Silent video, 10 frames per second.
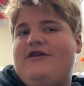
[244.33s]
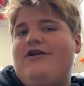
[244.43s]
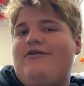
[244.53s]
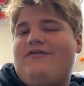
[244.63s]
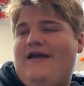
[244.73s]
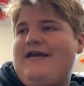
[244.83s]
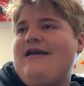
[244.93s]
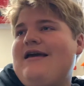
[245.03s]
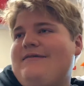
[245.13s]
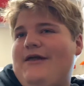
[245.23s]
You know, it's like
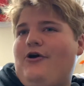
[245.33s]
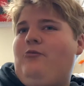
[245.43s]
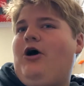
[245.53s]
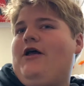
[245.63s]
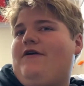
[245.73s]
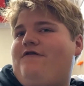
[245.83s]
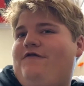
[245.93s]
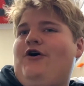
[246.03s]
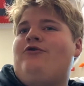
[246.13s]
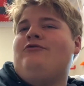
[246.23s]
they don't want a
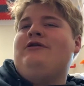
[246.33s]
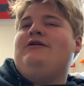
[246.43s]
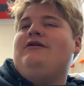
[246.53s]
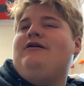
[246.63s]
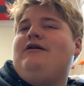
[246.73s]
phone.